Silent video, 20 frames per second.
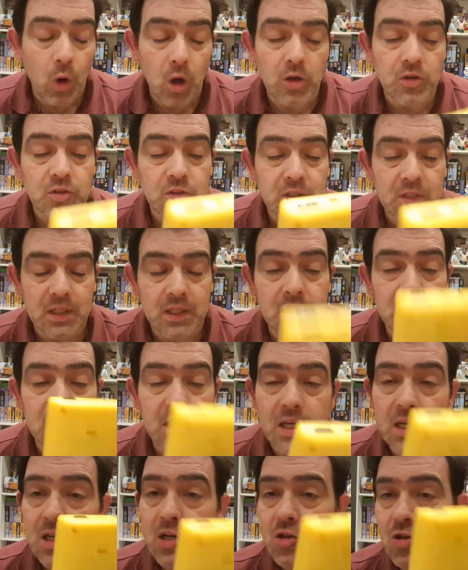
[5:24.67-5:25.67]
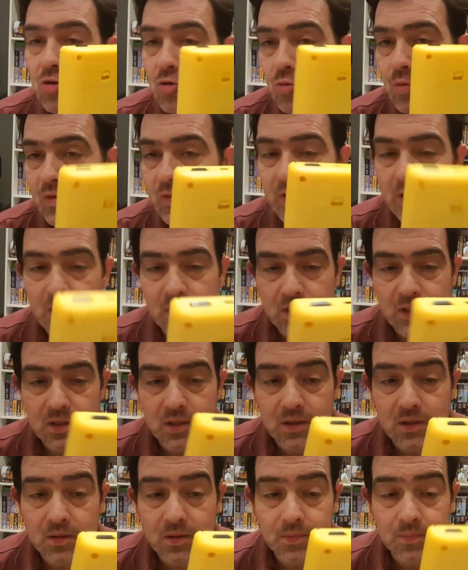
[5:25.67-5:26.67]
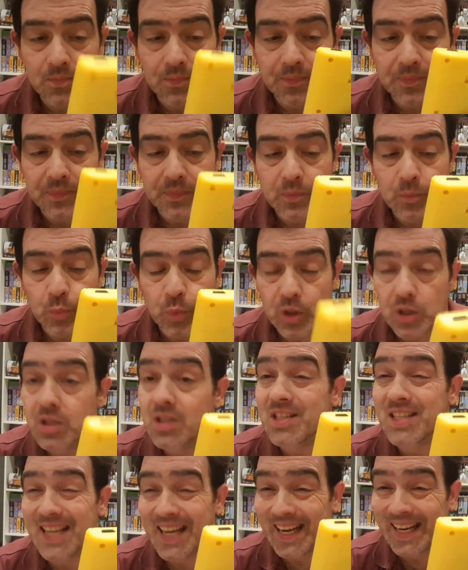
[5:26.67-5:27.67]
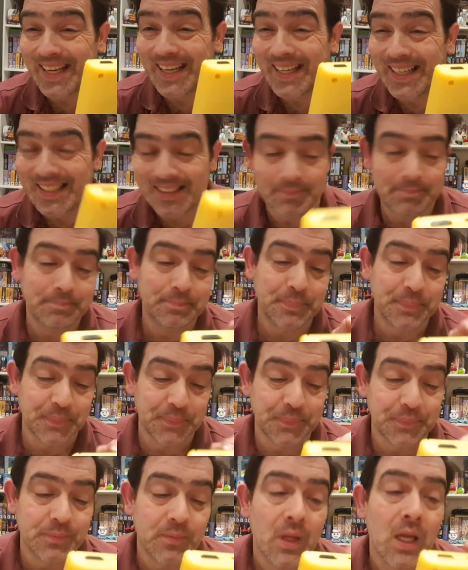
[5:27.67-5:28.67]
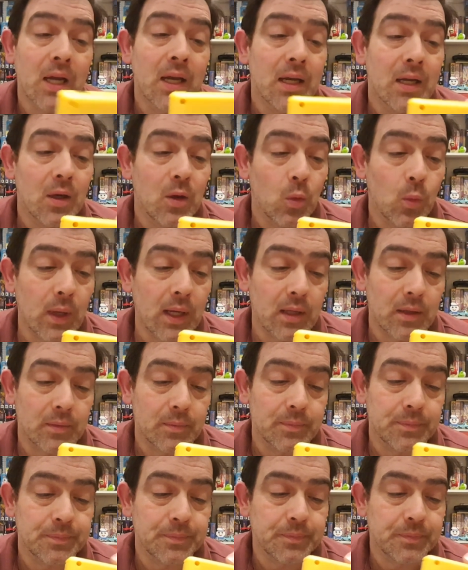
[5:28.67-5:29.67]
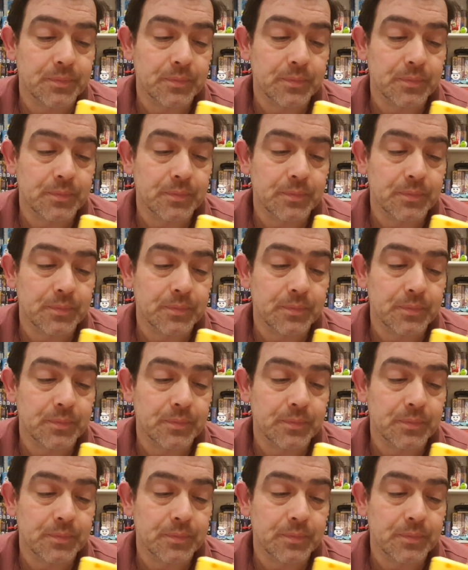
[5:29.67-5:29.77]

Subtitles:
what is the issue with this, per se? Well,